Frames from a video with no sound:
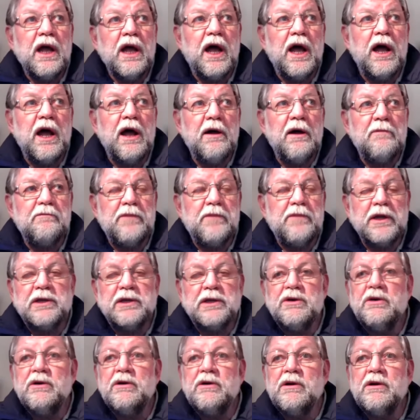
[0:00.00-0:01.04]
But
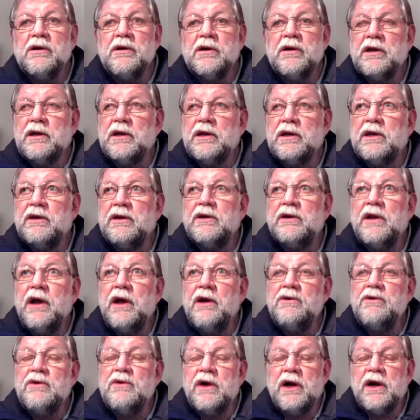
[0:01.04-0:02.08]
you
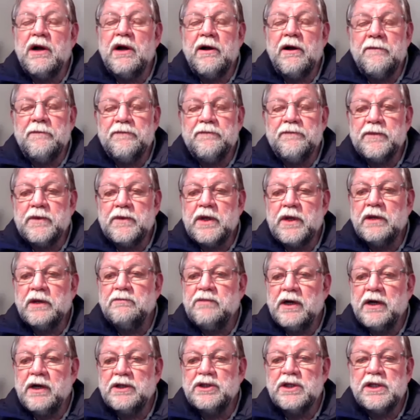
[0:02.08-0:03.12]
did
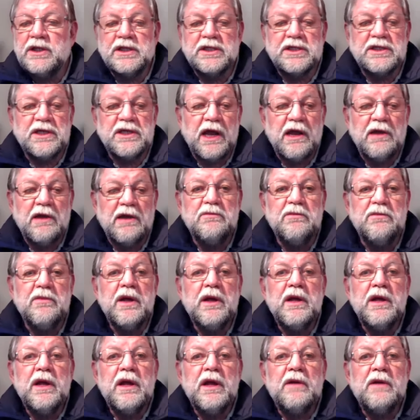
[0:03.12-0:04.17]
much the same.
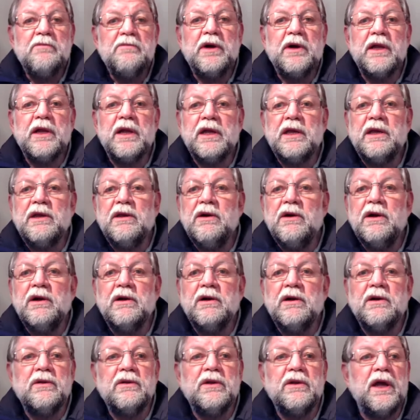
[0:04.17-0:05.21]
But
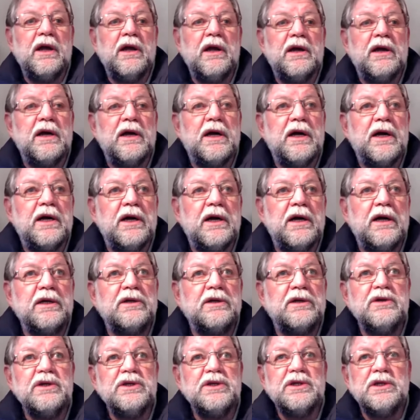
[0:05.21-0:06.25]
the
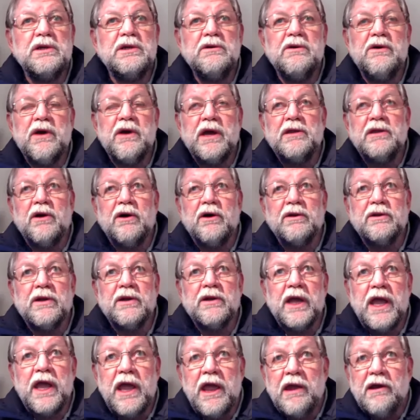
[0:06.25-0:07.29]
attrition rate on
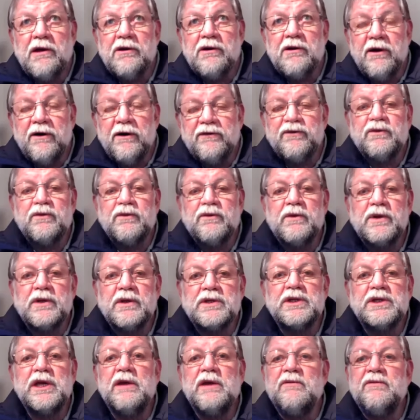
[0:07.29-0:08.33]
the aircraft
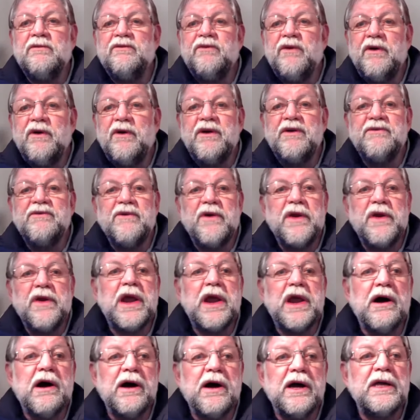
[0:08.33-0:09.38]
seemed very, very
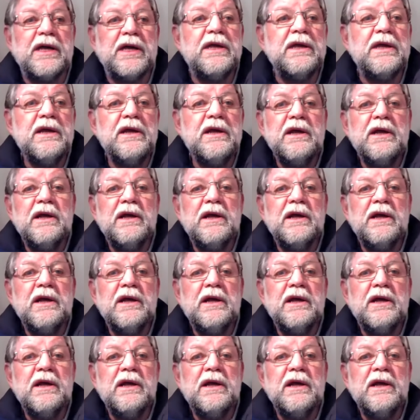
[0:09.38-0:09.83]
high.